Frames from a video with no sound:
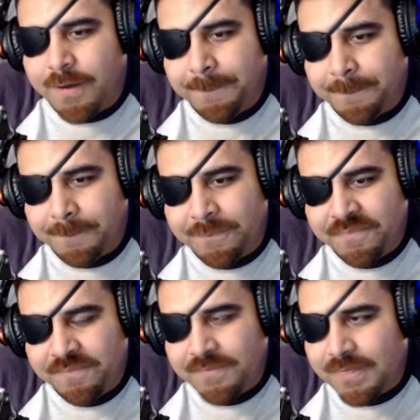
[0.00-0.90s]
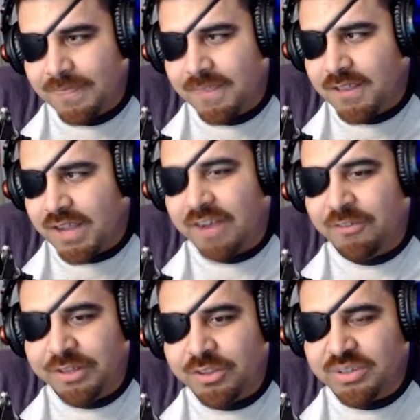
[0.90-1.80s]
Um, I
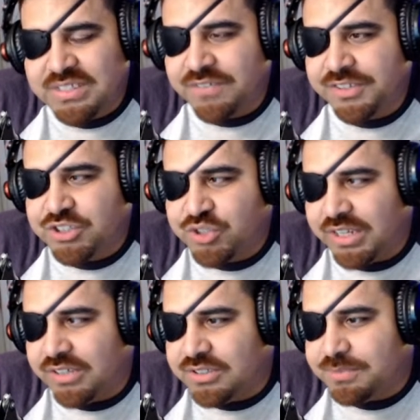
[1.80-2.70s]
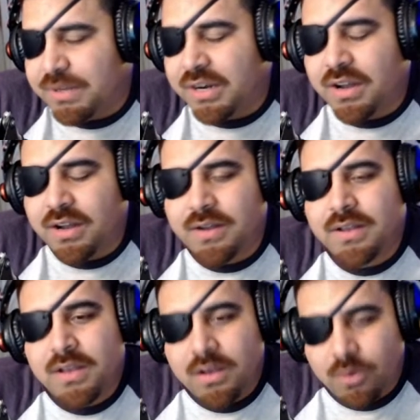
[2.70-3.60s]
already noticed that from the trailers, but
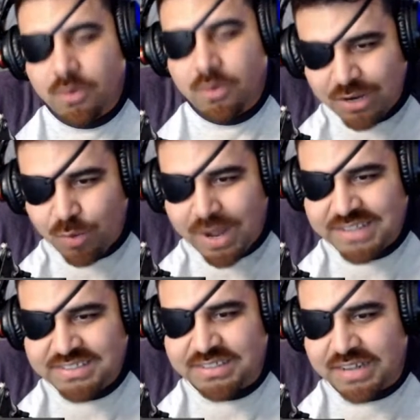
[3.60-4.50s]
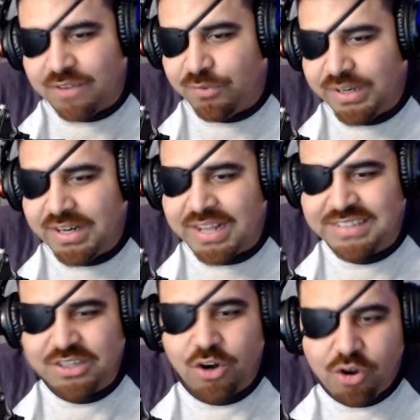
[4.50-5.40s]
once I watched it, I
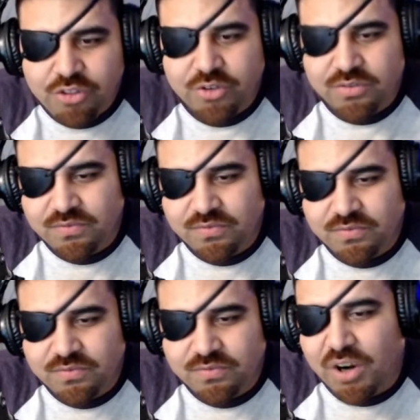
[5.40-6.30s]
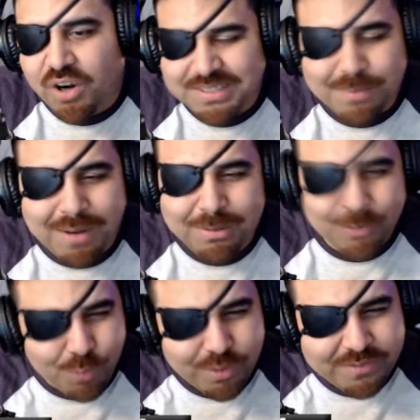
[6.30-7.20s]
realized that all the parts that
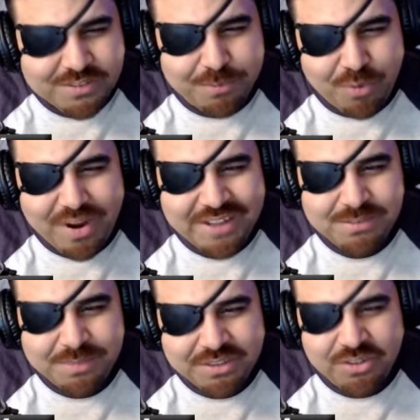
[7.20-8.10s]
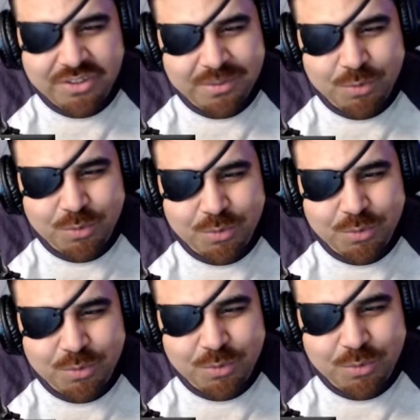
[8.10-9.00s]
probably would have surprised me during the
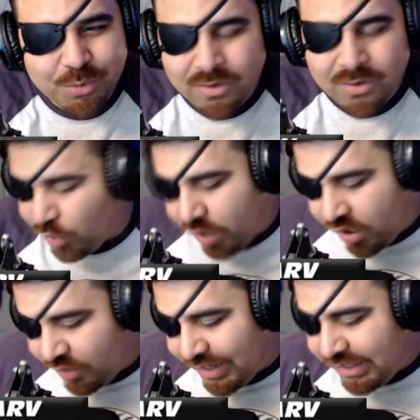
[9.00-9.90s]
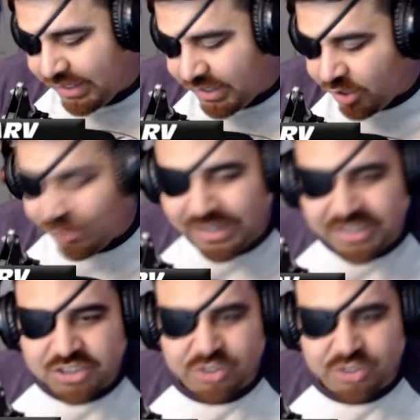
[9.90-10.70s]
movie were already in the